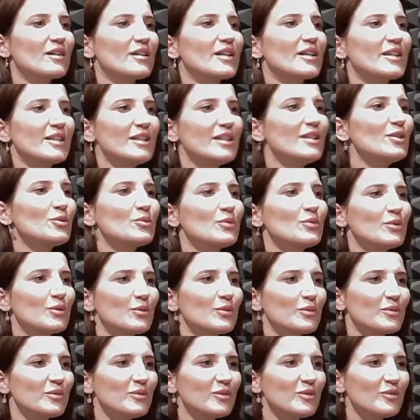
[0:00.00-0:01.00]
heal
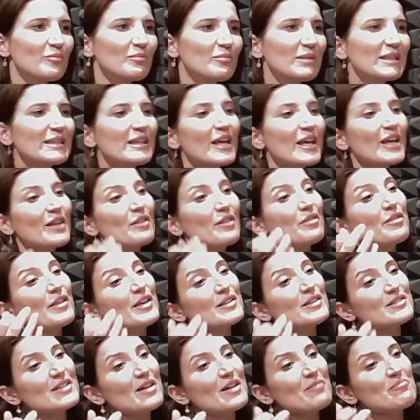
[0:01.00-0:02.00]
you, but they're
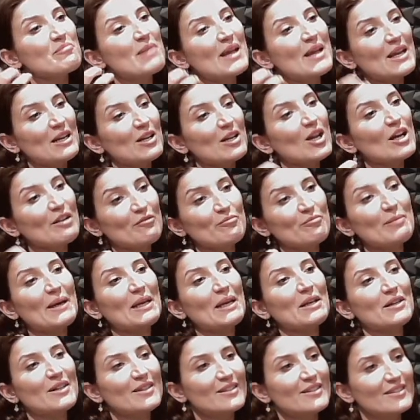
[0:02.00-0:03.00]
things that make life
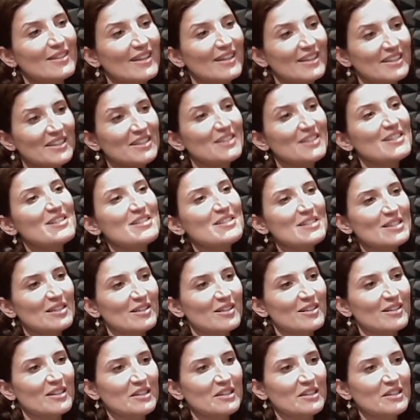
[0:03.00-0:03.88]
better and easier.